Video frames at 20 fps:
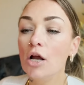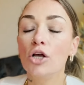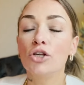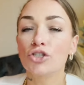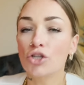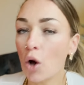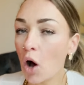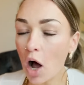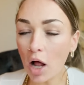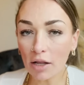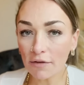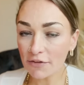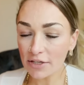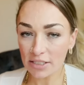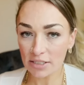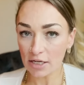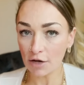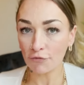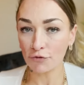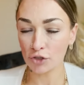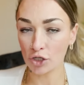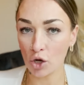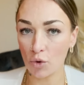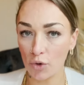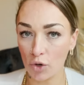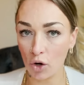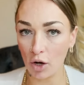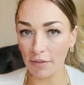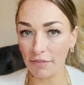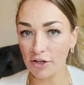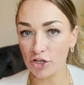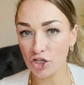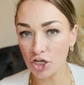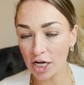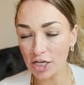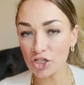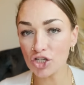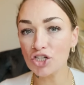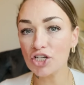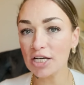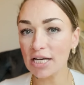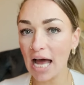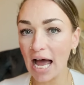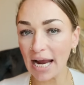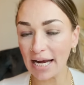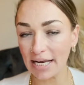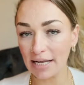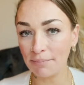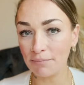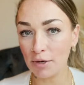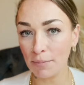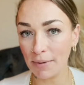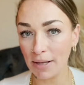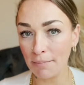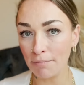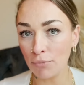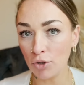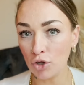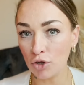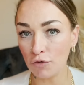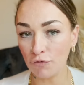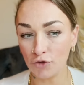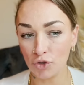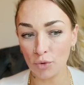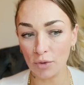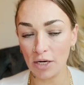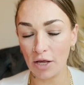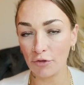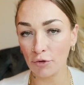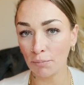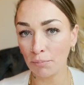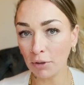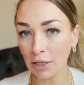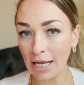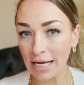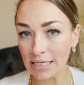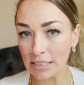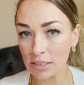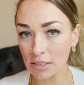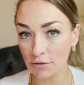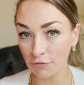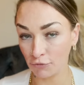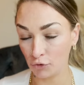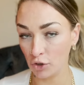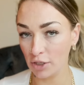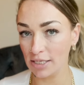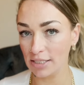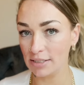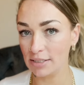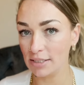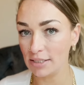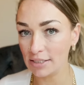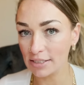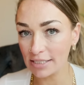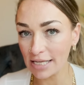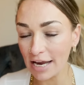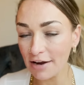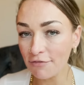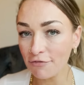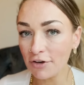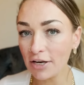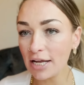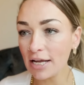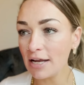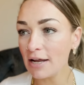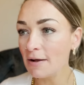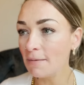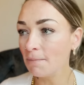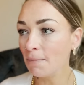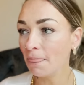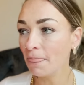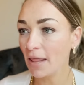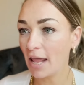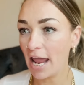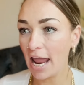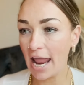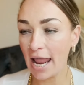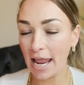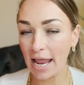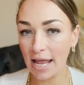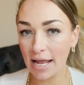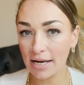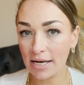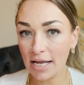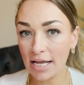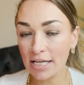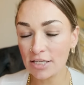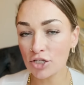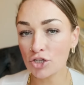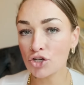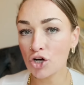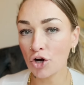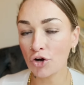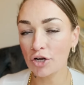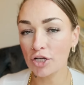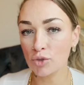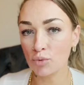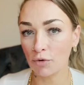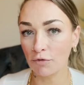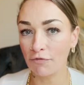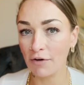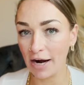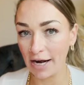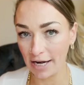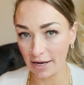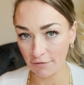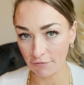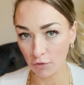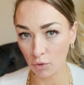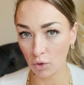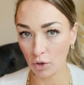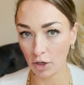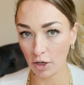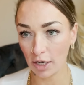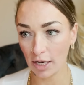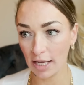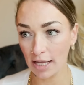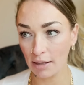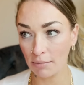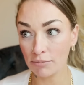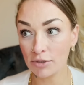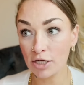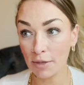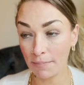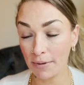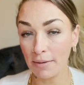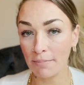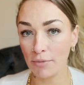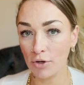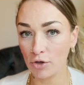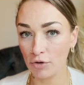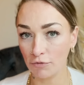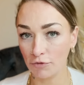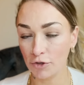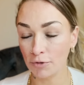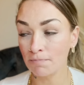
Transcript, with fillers: so all of this stuff was going on. The judge denied him to be moved to another place for his safety, and his attorneys were fighting for him to be moved.